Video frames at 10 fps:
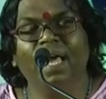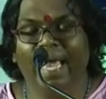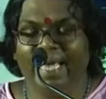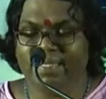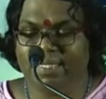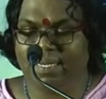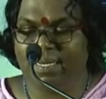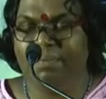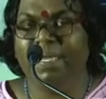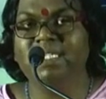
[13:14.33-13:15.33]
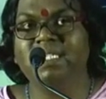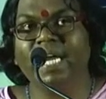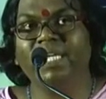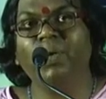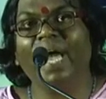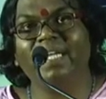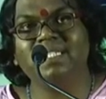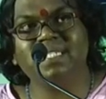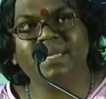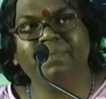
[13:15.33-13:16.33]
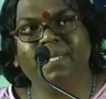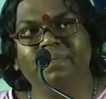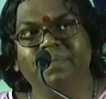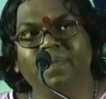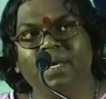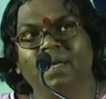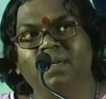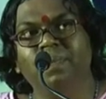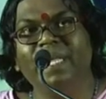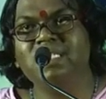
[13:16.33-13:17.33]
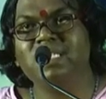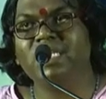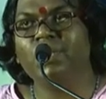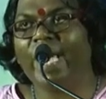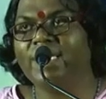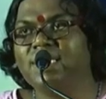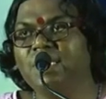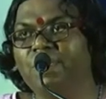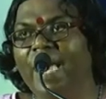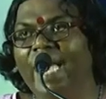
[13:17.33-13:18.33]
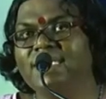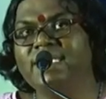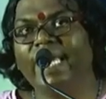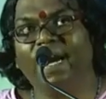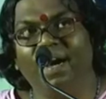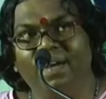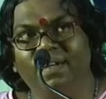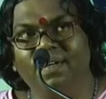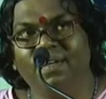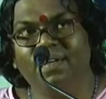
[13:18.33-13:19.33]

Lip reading: And please try to accept them. Please try to accept as they are.